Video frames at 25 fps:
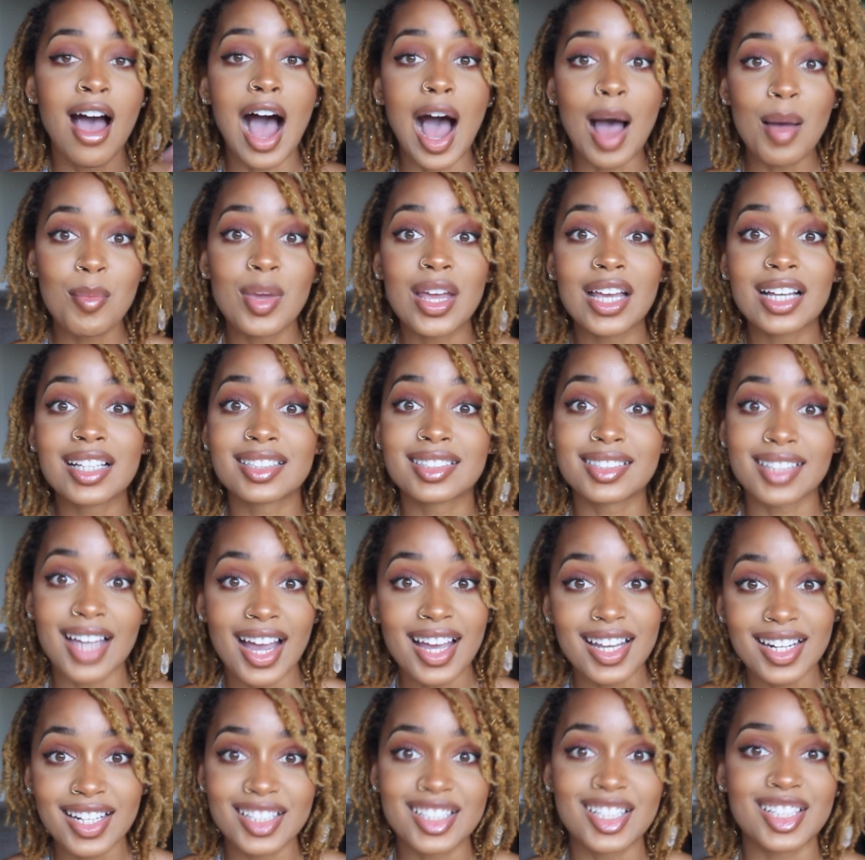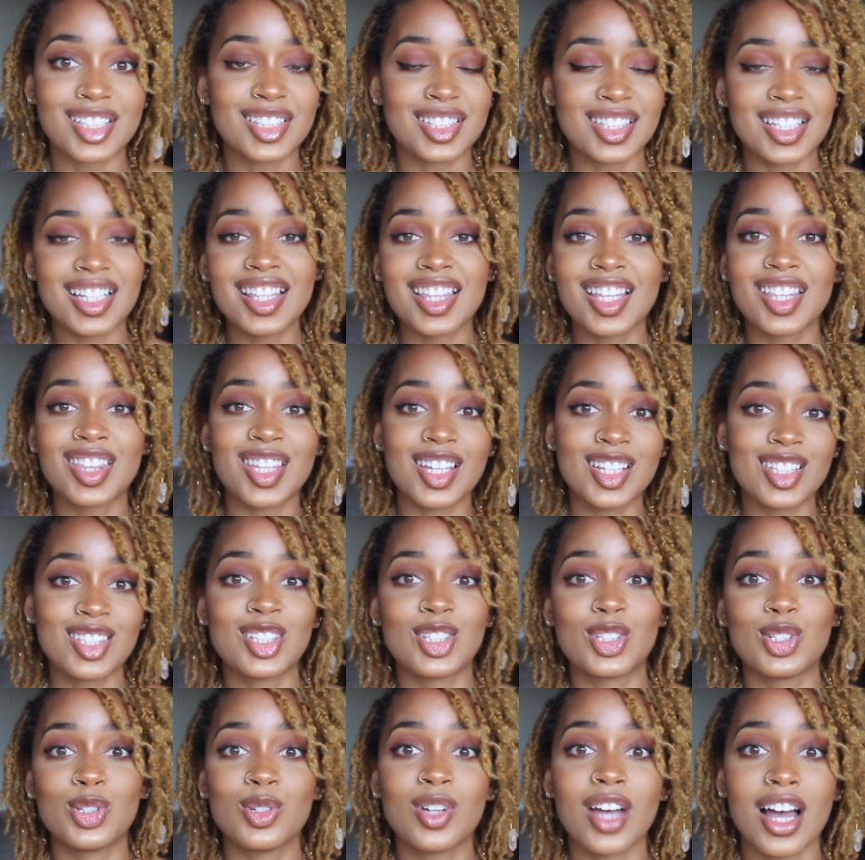I'm excited to see the things
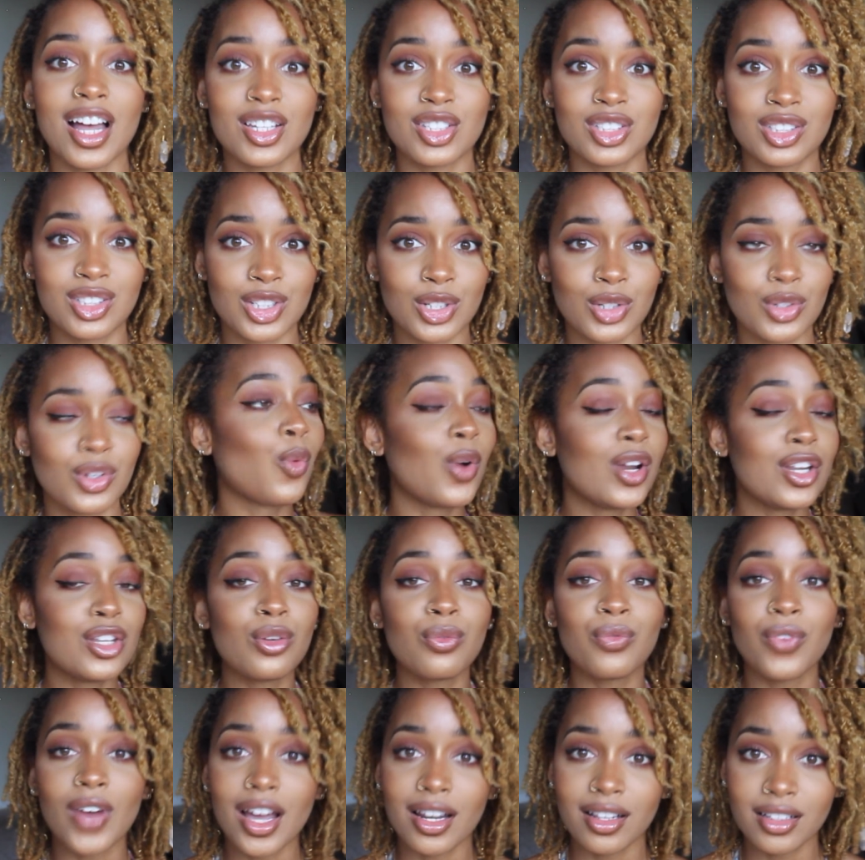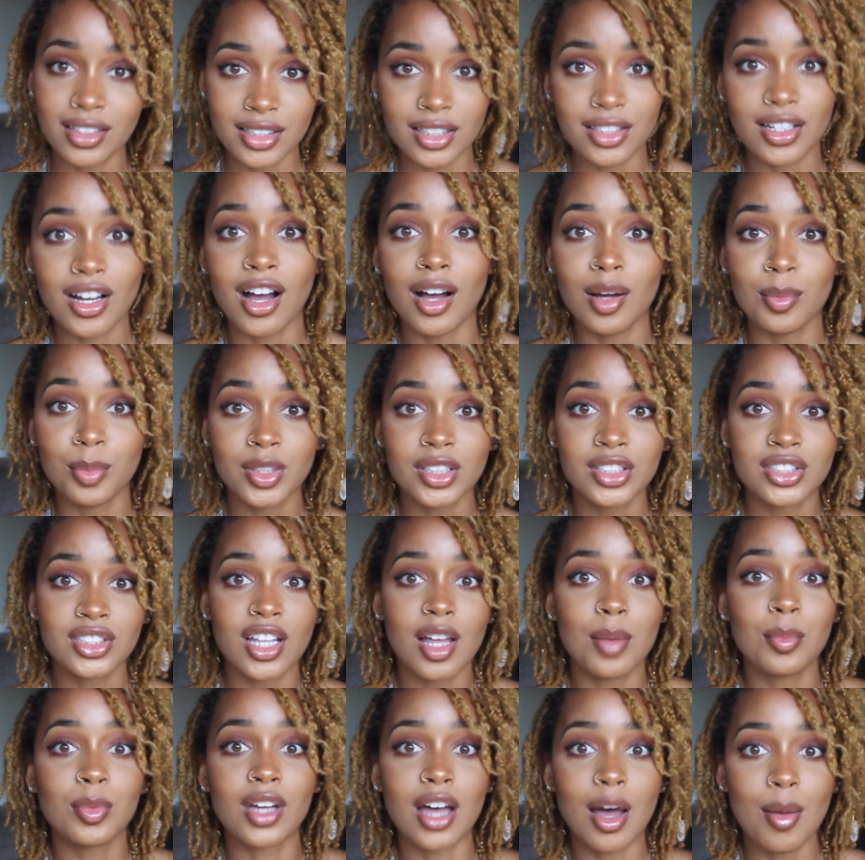that you guys do. When you finally accomplish
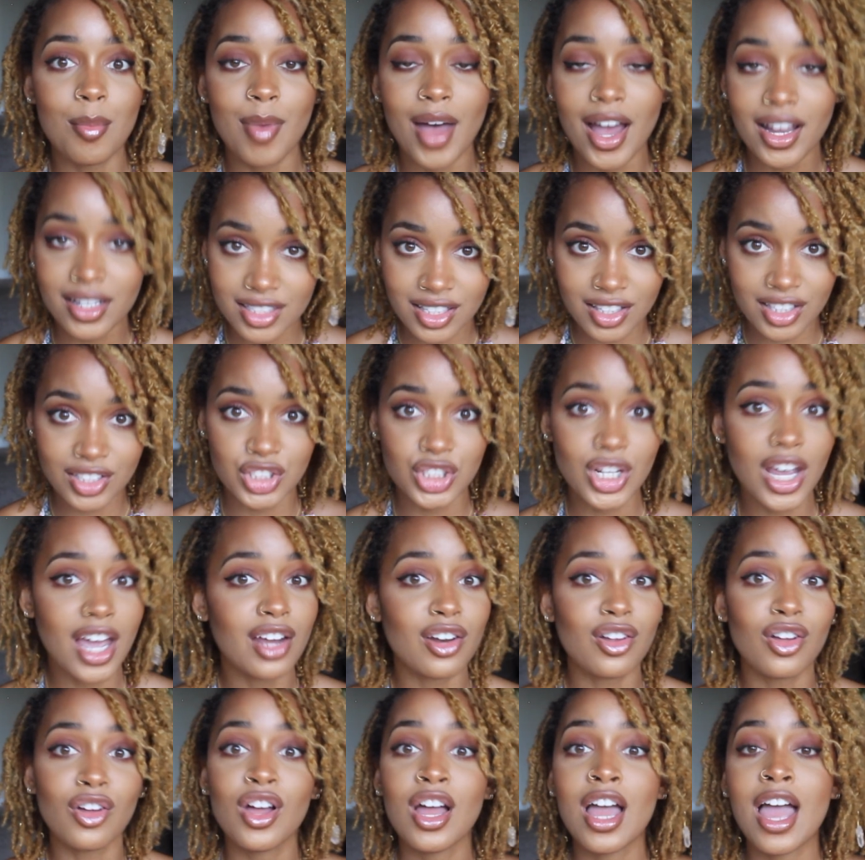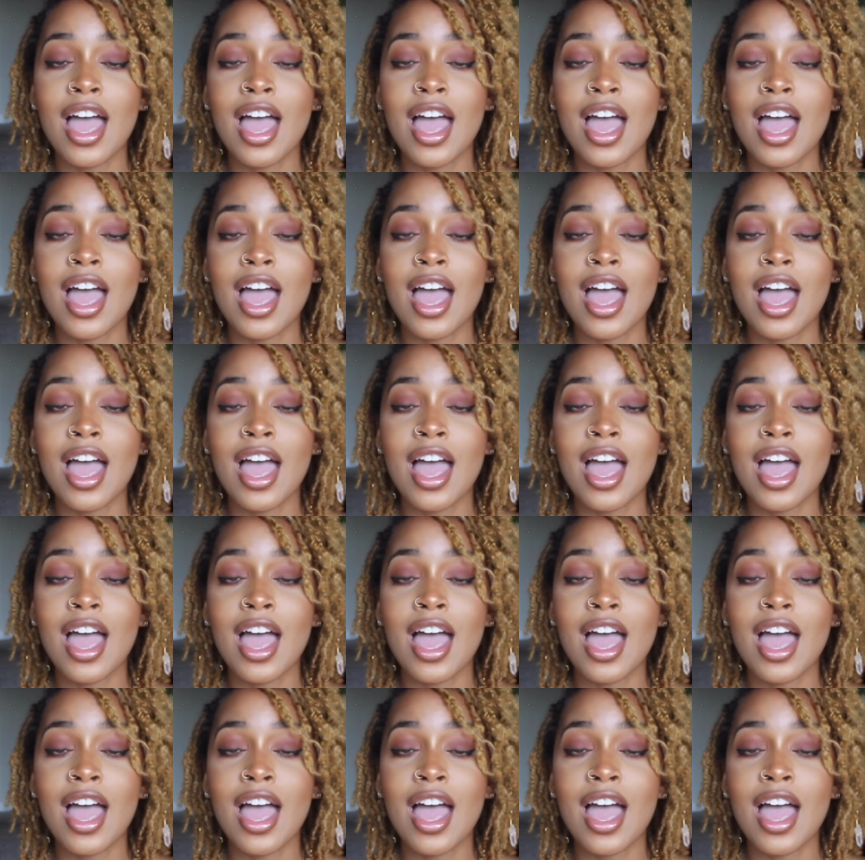them, come back to the channel